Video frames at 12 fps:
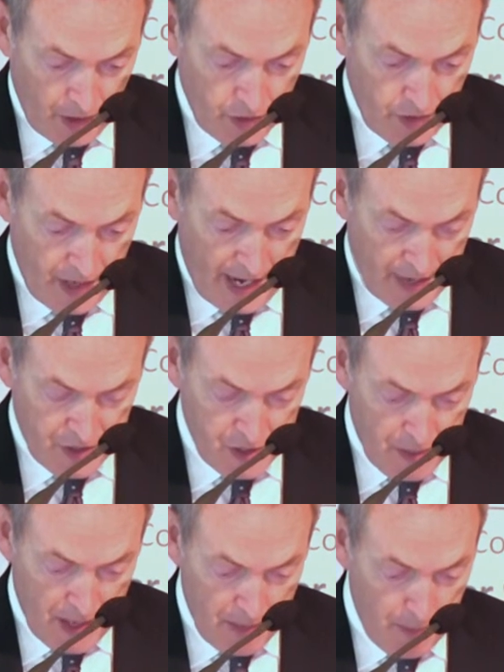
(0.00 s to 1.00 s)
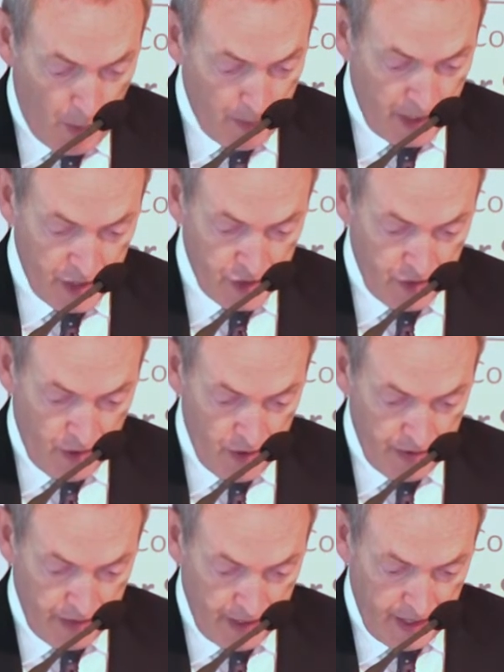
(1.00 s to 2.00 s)
to their anticipated population
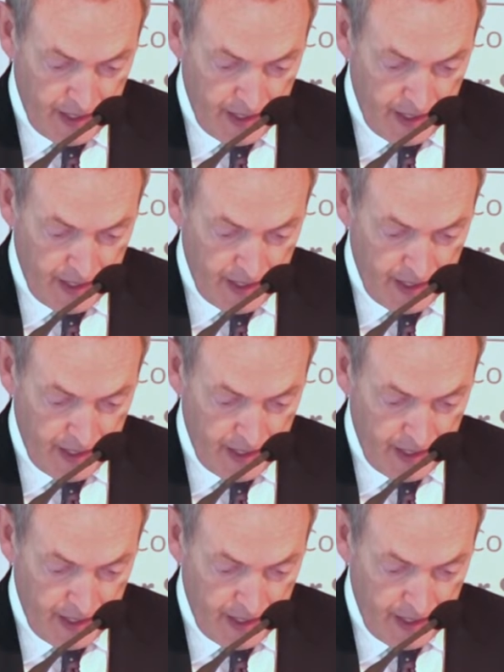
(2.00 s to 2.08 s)
growth,